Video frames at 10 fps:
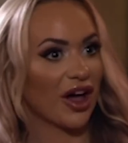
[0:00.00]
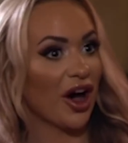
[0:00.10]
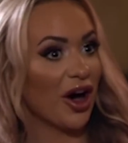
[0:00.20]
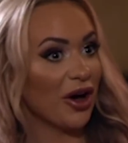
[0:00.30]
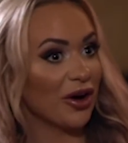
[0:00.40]

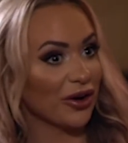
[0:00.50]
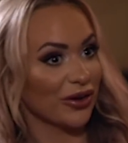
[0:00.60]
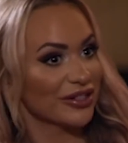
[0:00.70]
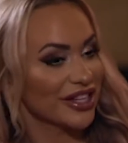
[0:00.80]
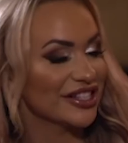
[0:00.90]

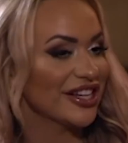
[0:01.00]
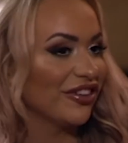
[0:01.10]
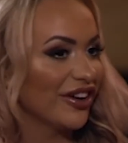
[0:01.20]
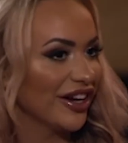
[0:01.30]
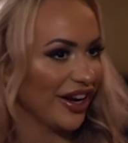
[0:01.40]
Oh, second date
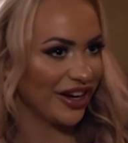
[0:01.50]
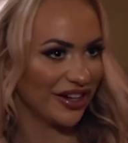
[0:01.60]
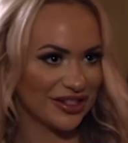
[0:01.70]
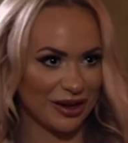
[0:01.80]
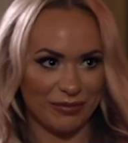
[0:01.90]
already.
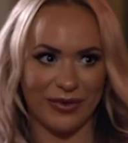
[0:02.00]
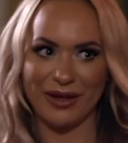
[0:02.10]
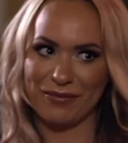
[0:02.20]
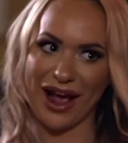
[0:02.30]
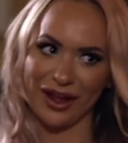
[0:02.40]
So I'm,
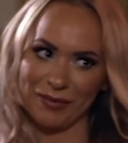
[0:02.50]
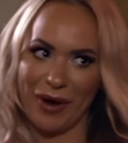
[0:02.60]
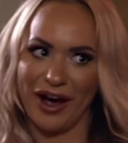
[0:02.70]
like, back of the